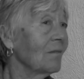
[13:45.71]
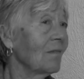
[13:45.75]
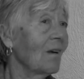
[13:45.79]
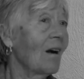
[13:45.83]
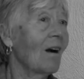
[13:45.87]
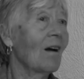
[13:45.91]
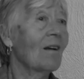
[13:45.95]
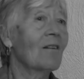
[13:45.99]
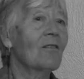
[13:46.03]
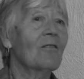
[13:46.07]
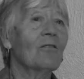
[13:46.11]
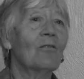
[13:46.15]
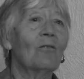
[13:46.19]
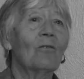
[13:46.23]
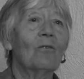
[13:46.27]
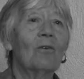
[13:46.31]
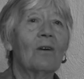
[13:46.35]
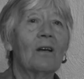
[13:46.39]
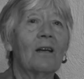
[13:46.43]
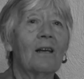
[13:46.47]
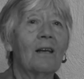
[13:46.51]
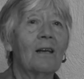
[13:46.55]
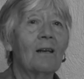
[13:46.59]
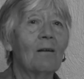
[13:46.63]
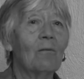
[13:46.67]
I thought
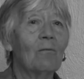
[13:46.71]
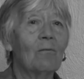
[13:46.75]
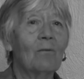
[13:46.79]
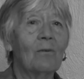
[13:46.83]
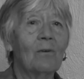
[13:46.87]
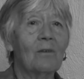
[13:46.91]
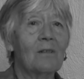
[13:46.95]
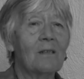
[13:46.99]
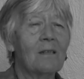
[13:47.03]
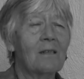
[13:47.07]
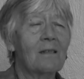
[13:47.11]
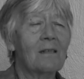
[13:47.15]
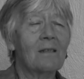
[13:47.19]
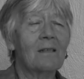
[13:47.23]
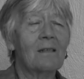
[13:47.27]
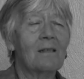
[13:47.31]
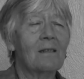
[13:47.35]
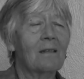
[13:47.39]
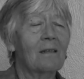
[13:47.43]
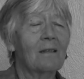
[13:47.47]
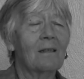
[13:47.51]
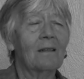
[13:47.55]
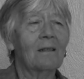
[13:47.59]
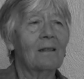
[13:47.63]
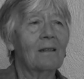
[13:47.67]
he was
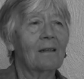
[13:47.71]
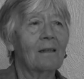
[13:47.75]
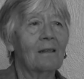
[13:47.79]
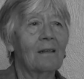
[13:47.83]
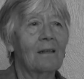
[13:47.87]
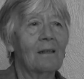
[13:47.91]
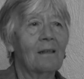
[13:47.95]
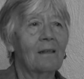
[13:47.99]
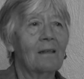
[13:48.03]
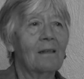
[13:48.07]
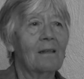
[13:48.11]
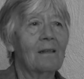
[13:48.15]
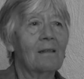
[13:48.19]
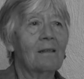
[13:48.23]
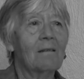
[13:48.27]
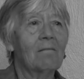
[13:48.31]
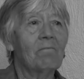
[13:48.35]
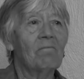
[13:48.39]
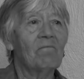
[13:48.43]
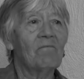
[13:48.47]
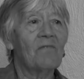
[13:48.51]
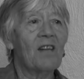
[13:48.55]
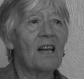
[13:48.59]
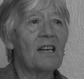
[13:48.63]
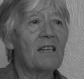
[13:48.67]

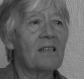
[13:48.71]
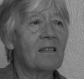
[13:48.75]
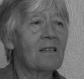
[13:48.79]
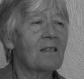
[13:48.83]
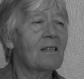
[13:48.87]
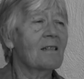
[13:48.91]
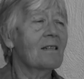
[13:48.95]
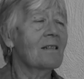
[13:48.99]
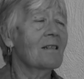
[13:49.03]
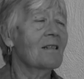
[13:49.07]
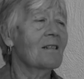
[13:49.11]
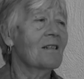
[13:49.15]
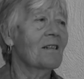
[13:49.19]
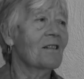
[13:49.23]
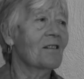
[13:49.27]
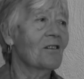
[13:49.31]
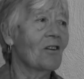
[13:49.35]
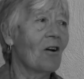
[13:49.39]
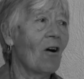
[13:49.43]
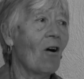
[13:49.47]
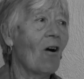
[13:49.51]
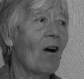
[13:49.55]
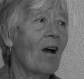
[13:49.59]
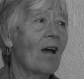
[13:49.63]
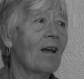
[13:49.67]
destined to
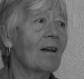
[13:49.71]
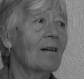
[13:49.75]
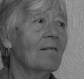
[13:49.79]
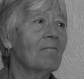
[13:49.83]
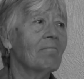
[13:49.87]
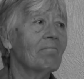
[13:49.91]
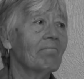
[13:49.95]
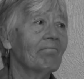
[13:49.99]
die.